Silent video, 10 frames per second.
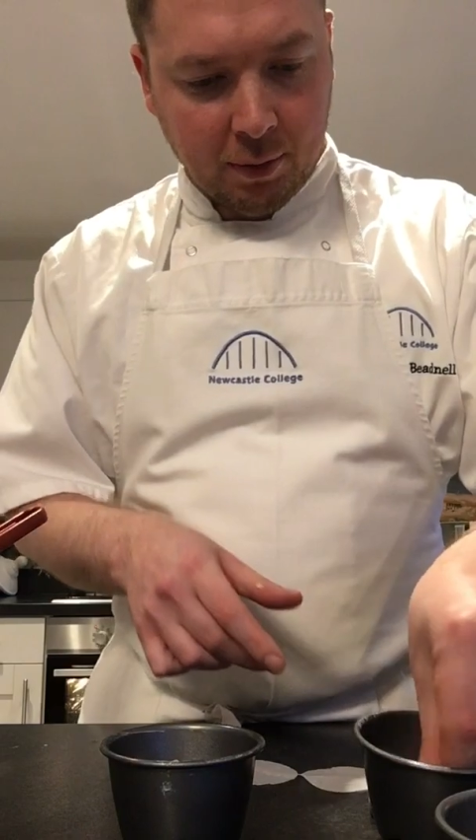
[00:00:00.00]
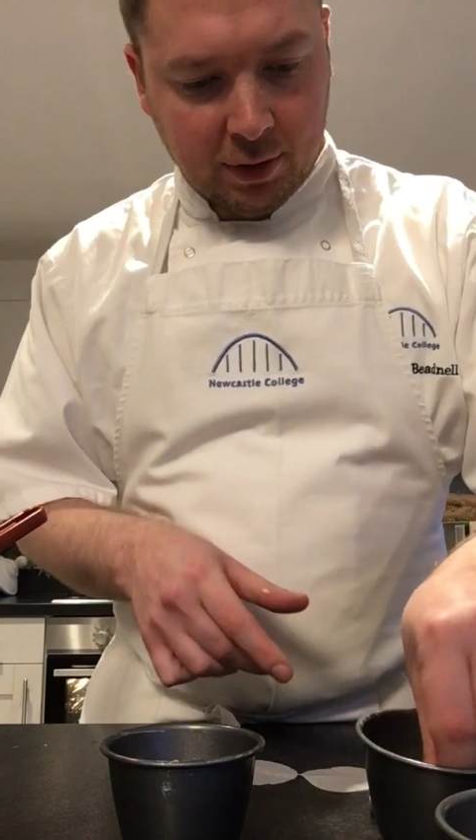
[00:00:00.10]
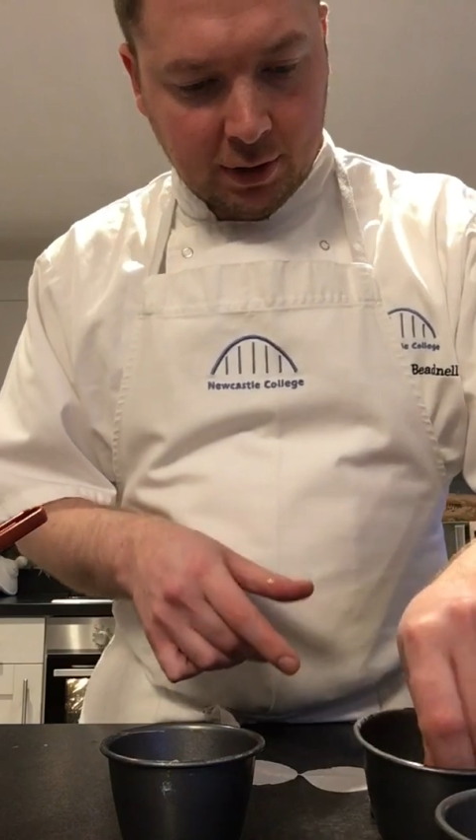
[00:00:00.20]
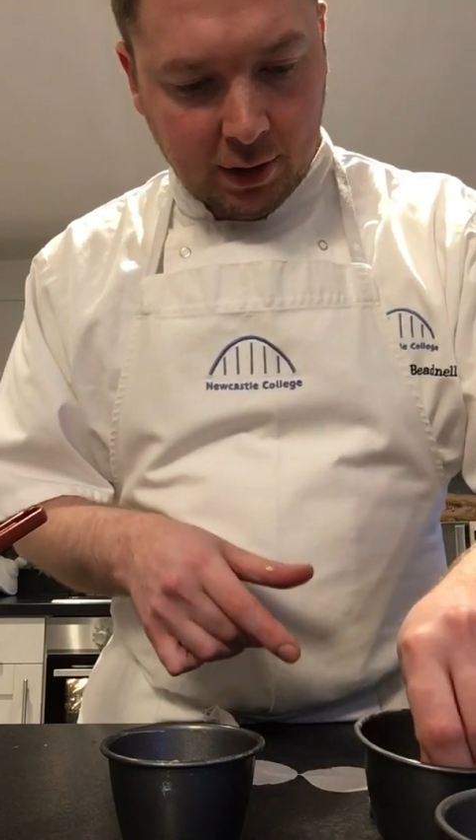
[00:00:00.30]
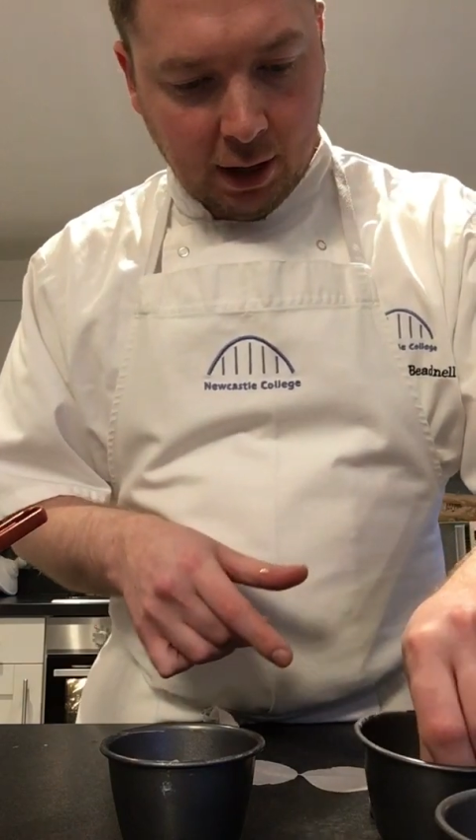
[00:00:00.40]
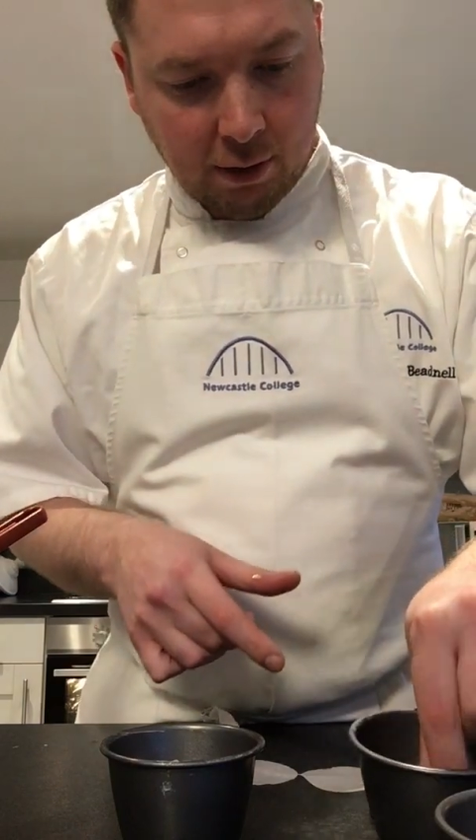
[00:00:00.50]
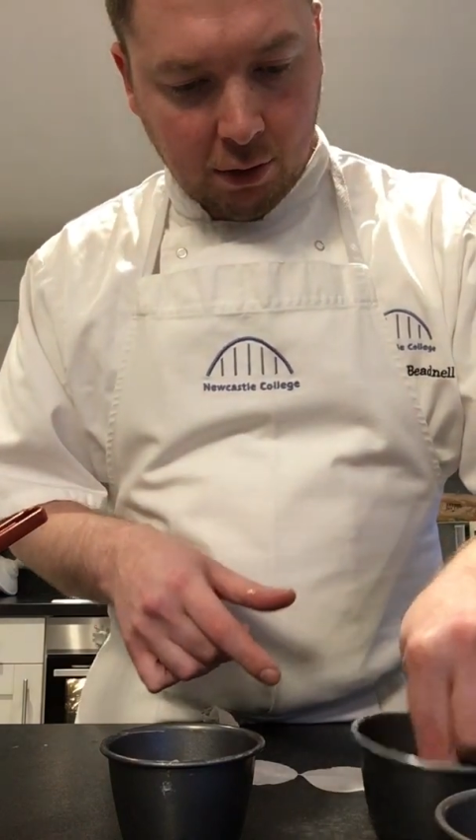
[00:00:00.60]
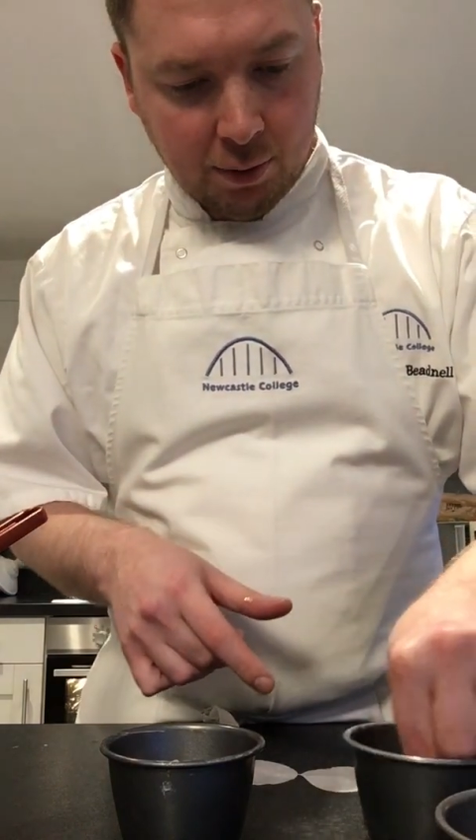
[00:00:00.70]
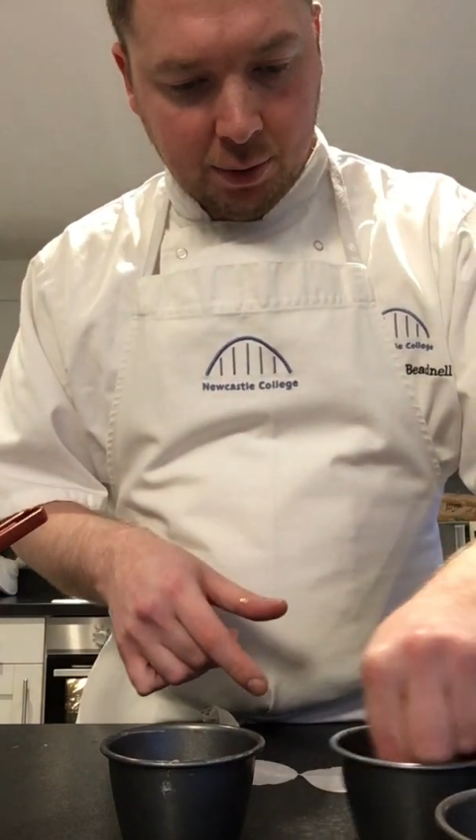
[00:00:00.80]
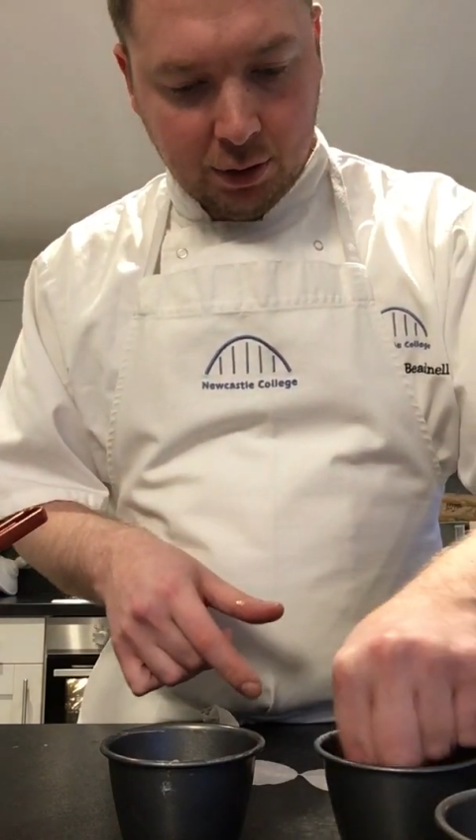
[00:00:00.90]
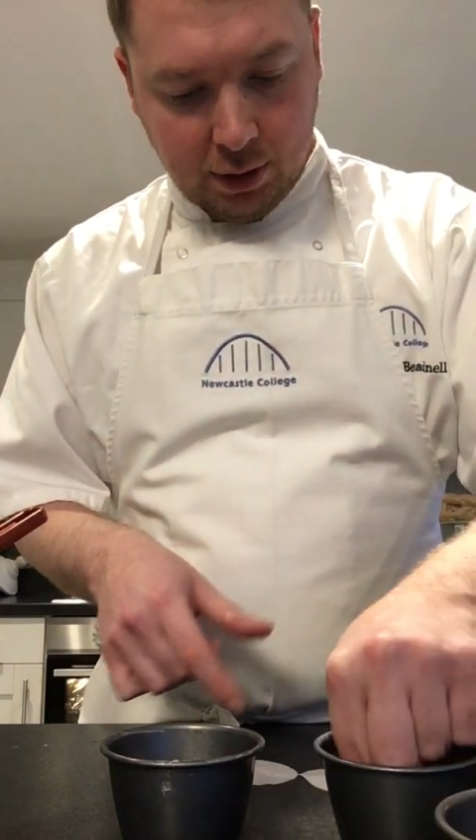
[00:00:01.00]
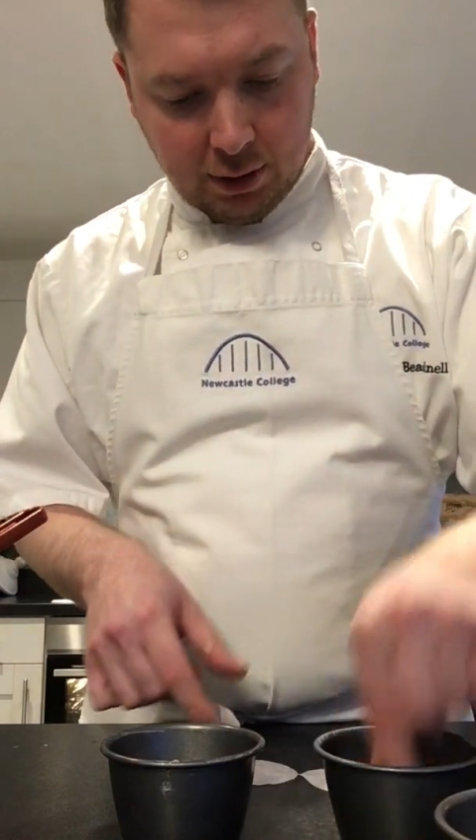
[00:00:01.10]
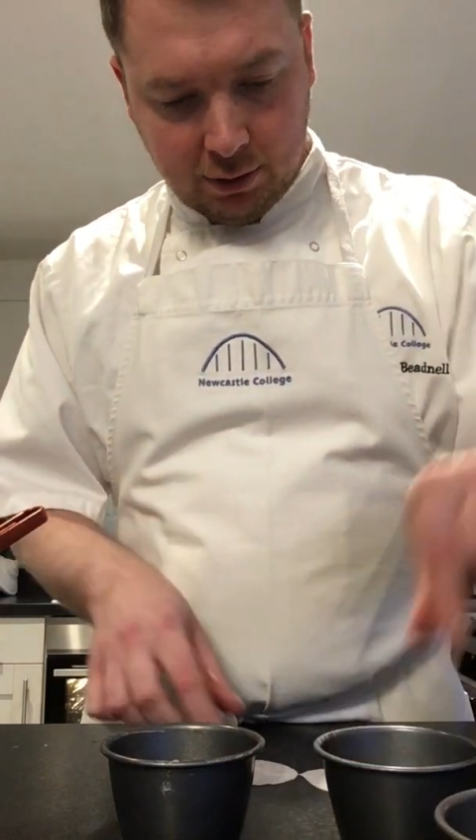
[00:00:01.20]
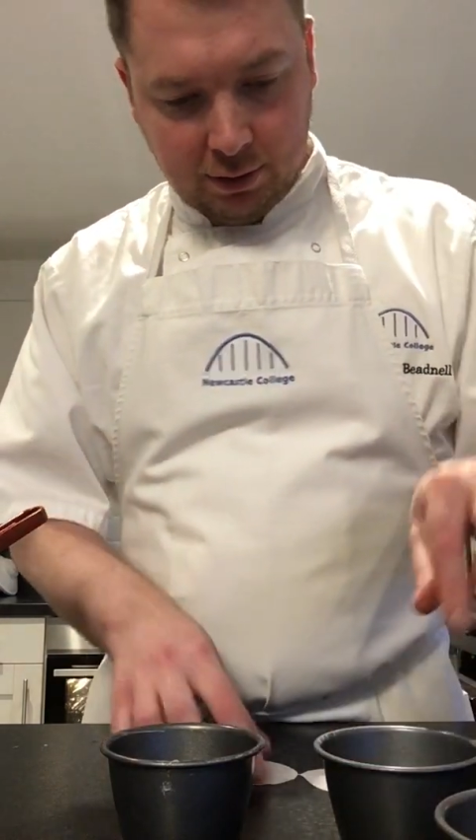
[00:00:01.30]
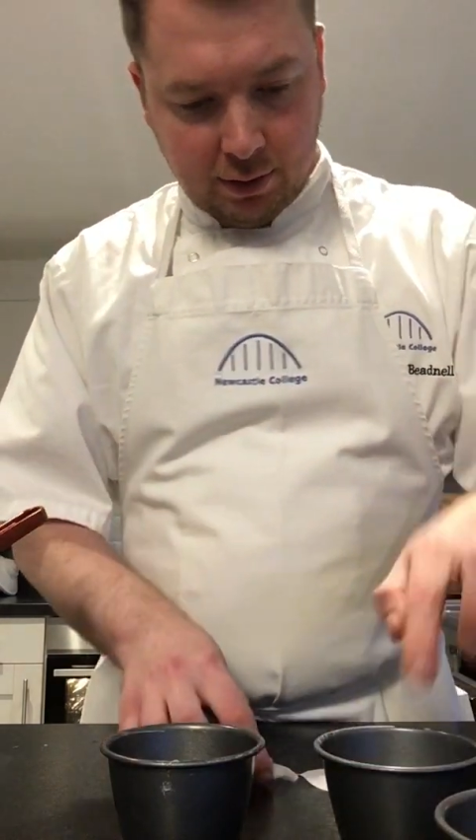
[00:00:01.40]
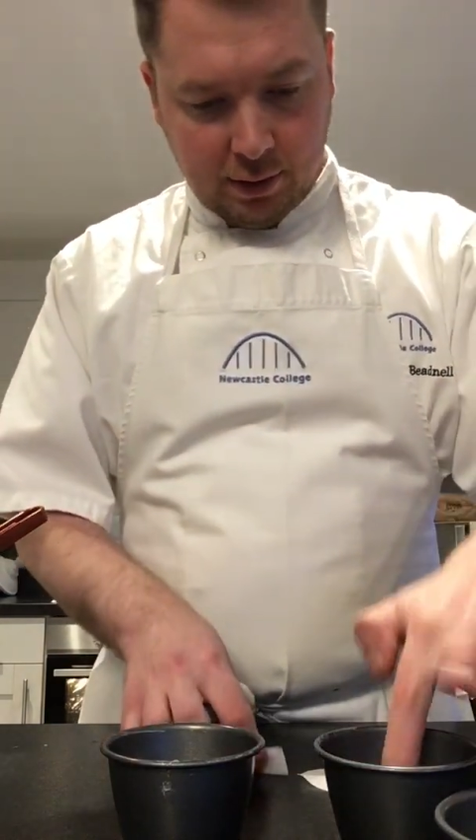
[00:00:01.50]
turn out our puddings.